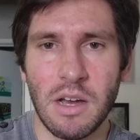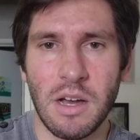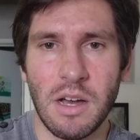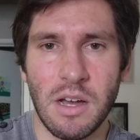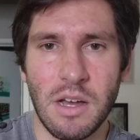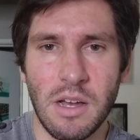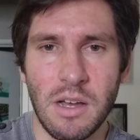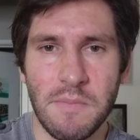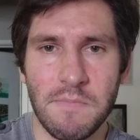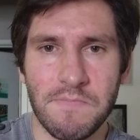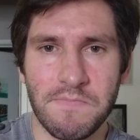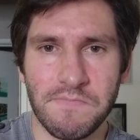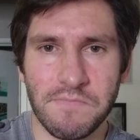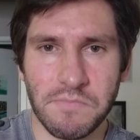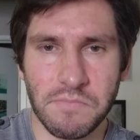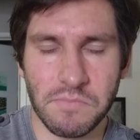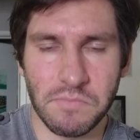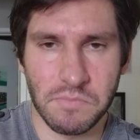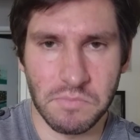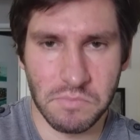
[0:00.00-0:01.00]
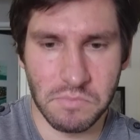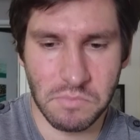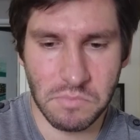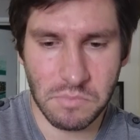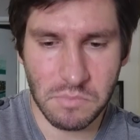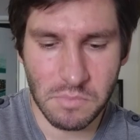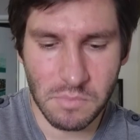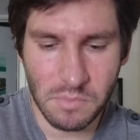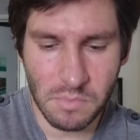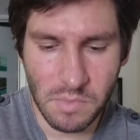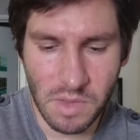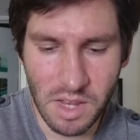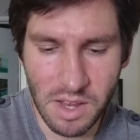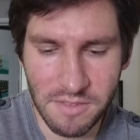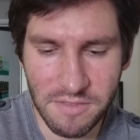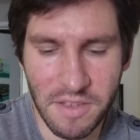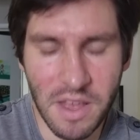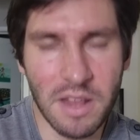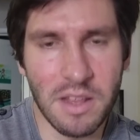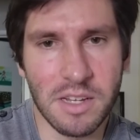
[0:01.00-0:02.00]
um,
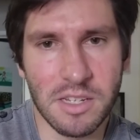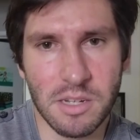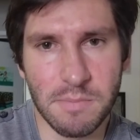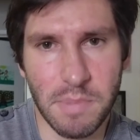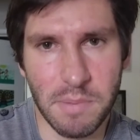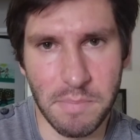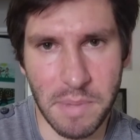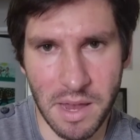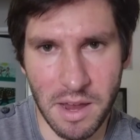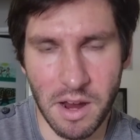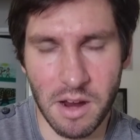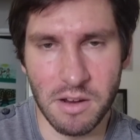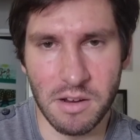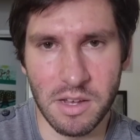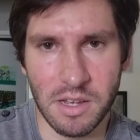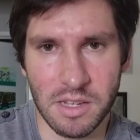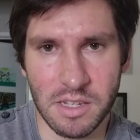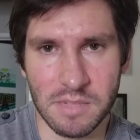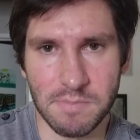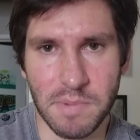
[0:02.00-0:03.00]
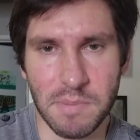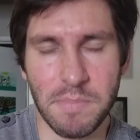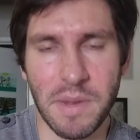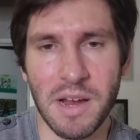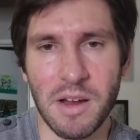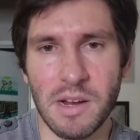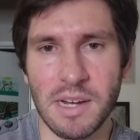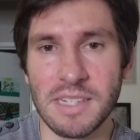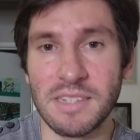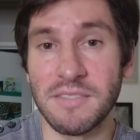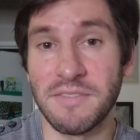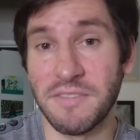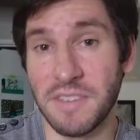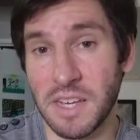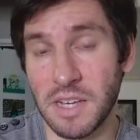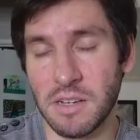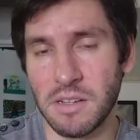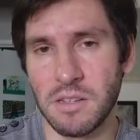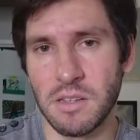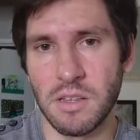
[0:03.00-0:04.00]
failing to prepare is preparing to
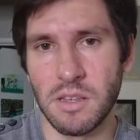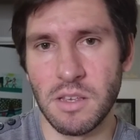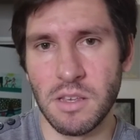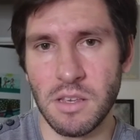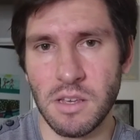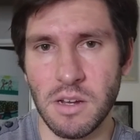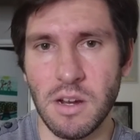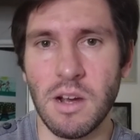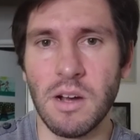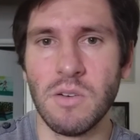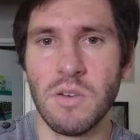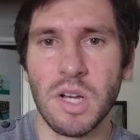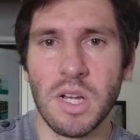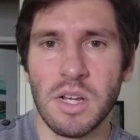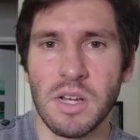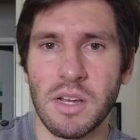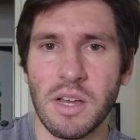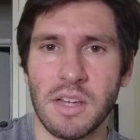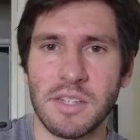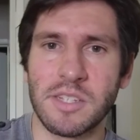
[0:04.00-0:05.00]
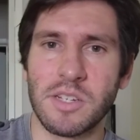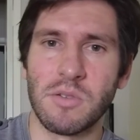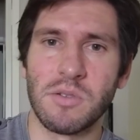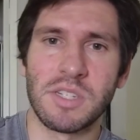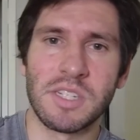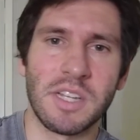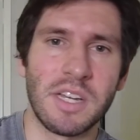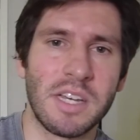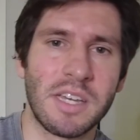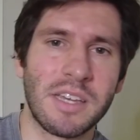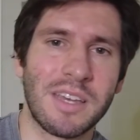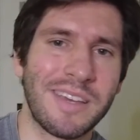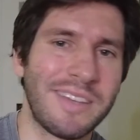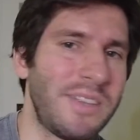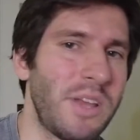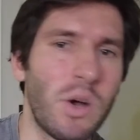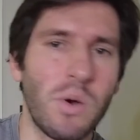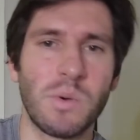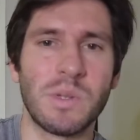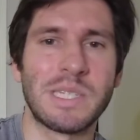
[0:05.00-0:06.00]
fail, you know? And so it's like,
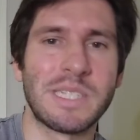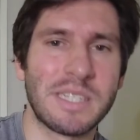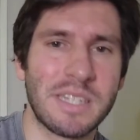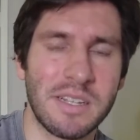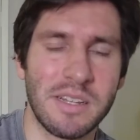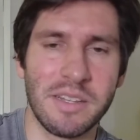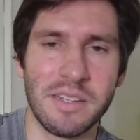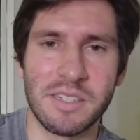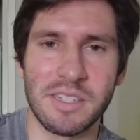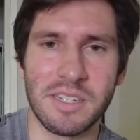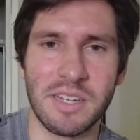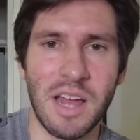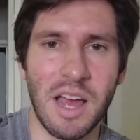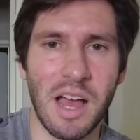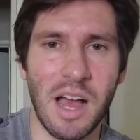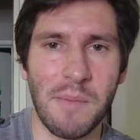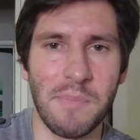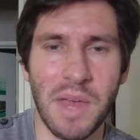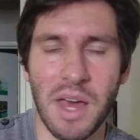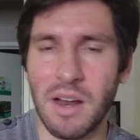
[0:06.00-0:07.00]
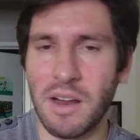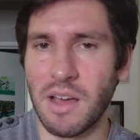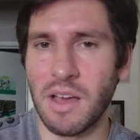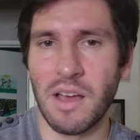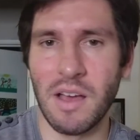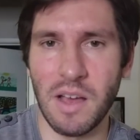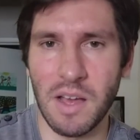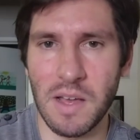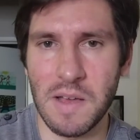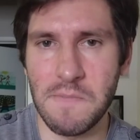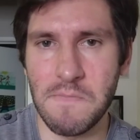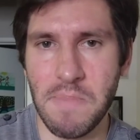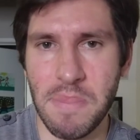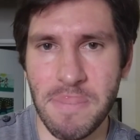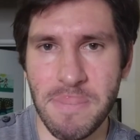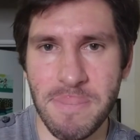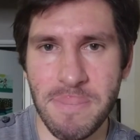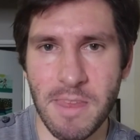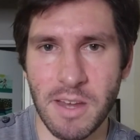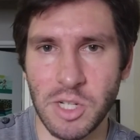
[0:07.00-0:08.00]
no, it's, it's not, I'm not a, um,
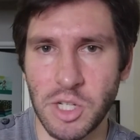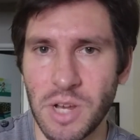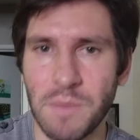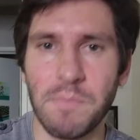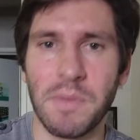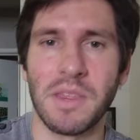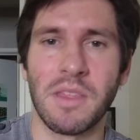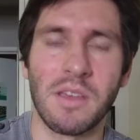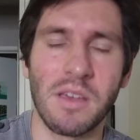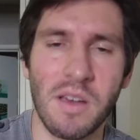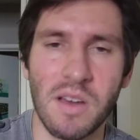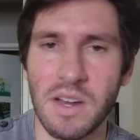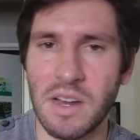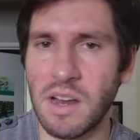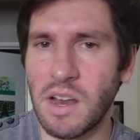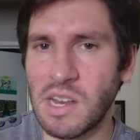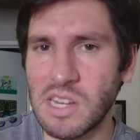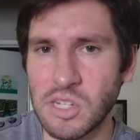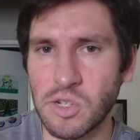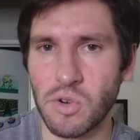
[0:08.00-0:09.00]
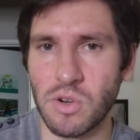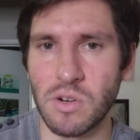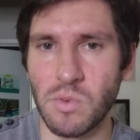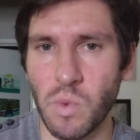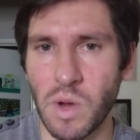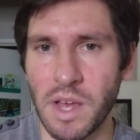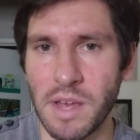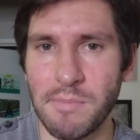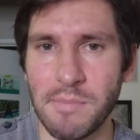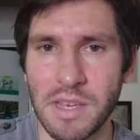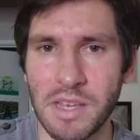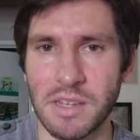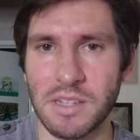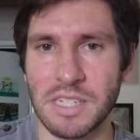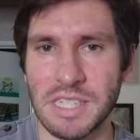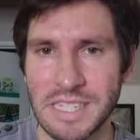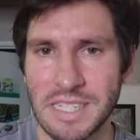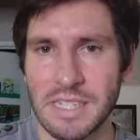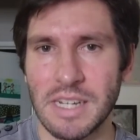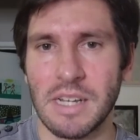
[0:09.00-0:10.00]
jumping the gun in any sort of way
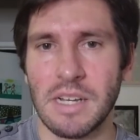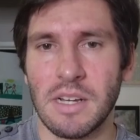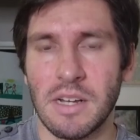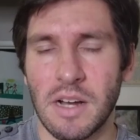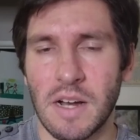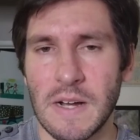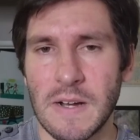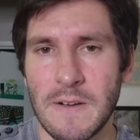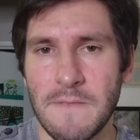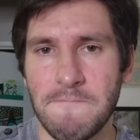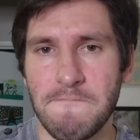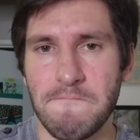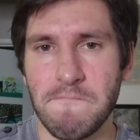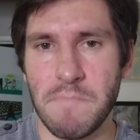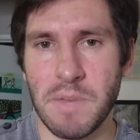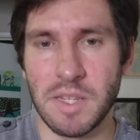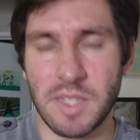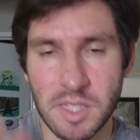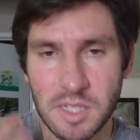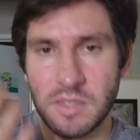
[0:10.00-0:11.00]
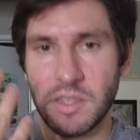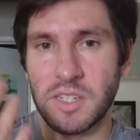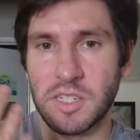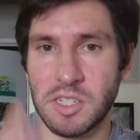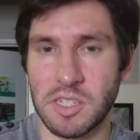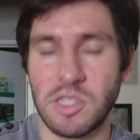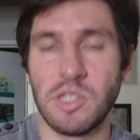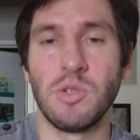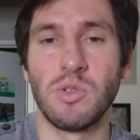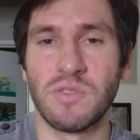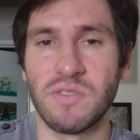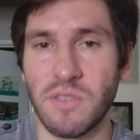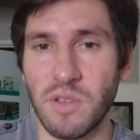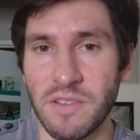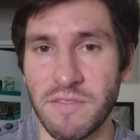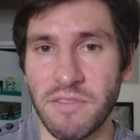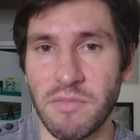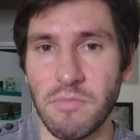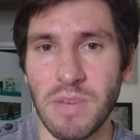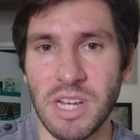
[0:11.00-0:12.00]
because, um, it's this is useful
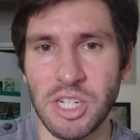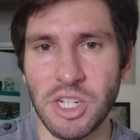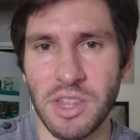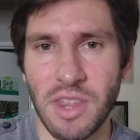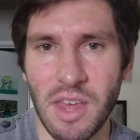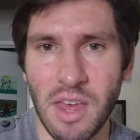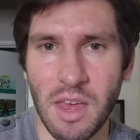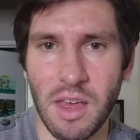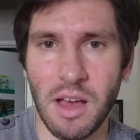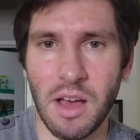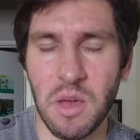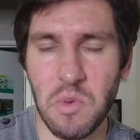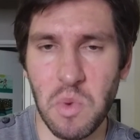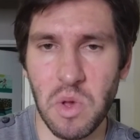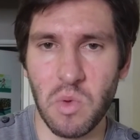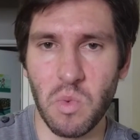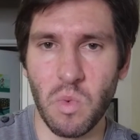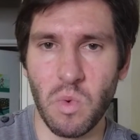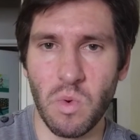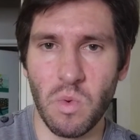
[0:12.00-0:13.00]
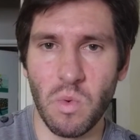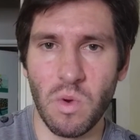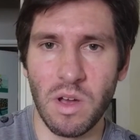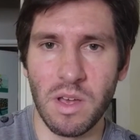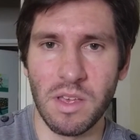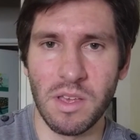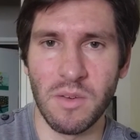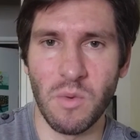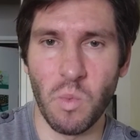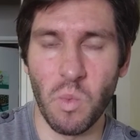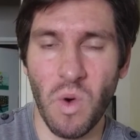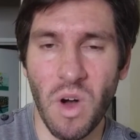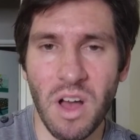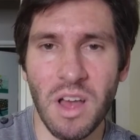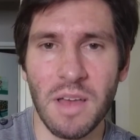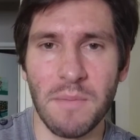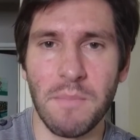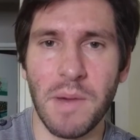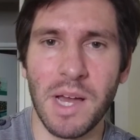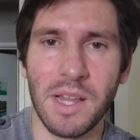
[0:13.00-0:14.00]
information that I will
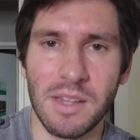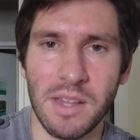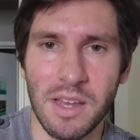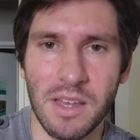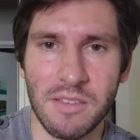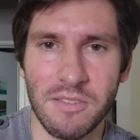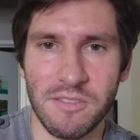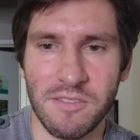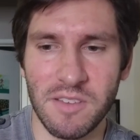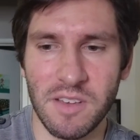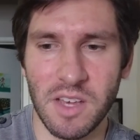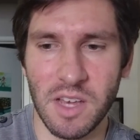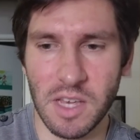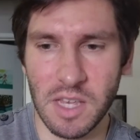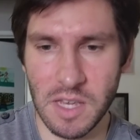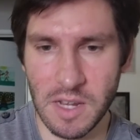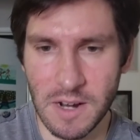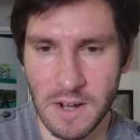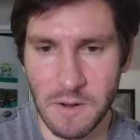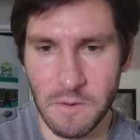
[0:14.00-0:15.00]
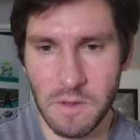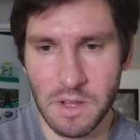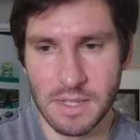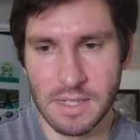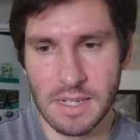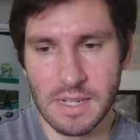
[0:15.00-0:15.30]
want in my life, you know,